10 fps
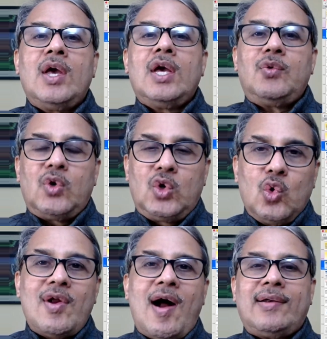If you do
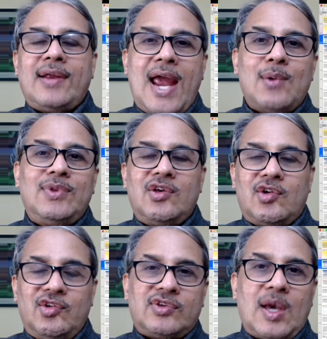not have the
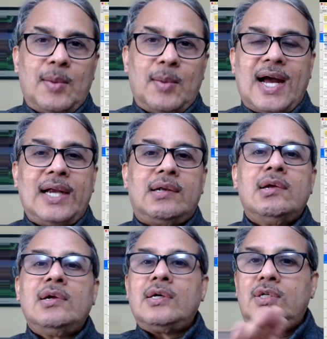risk appetite,
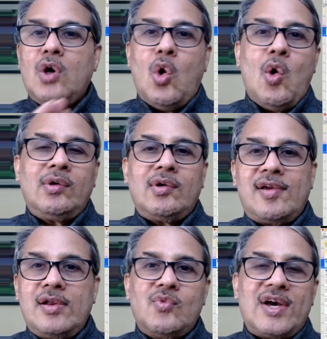don't
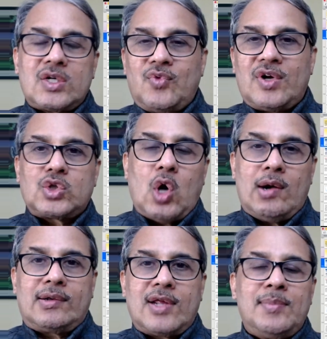invest for
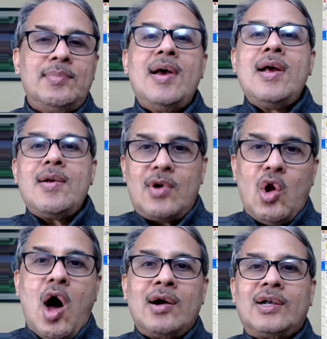short-term.
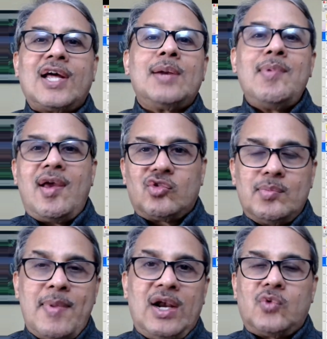Long-term is
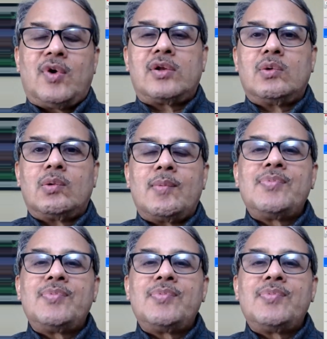meant for you.